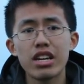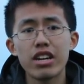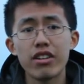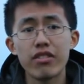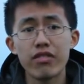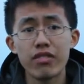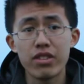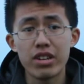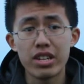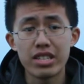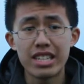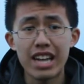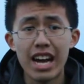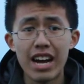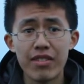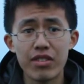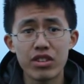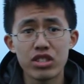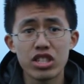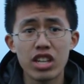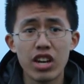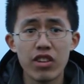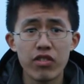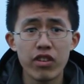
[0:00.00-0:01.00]
of a
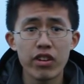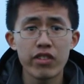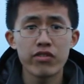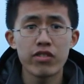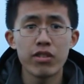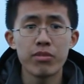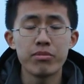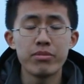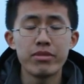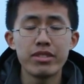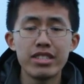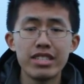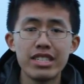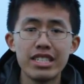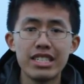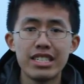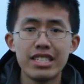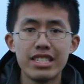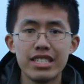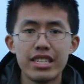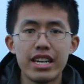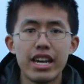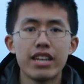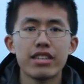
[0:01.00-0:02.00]
diver suffering from
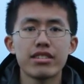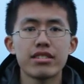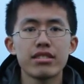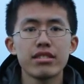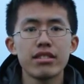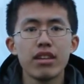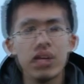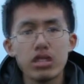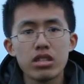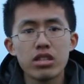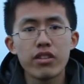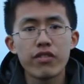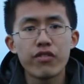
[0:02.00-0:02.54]
DCS.